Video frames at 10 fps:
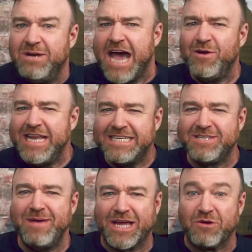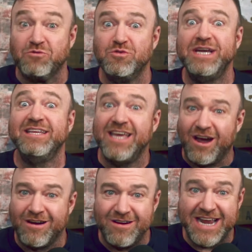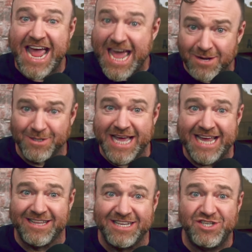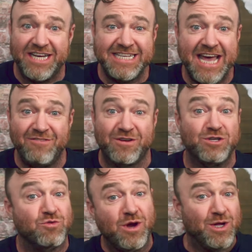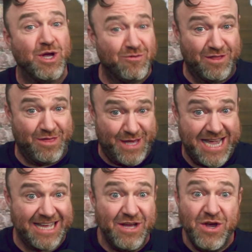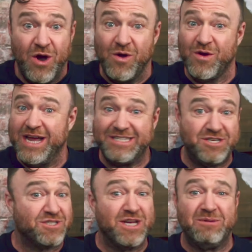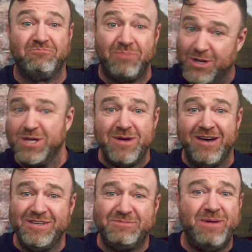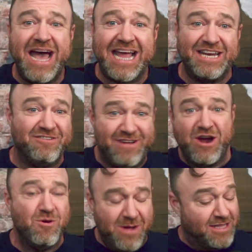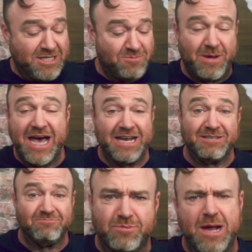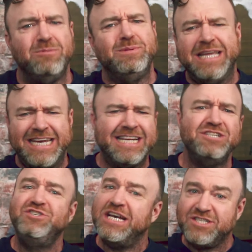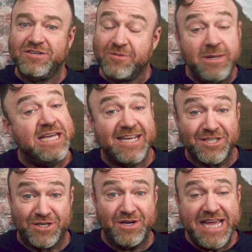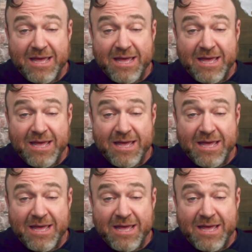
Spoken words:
But now he needs to make a really hard animal handling check to have control over the thing, or it's just gonna pull him off its back and devour him on the spot and probably get indigestion from eating a dirty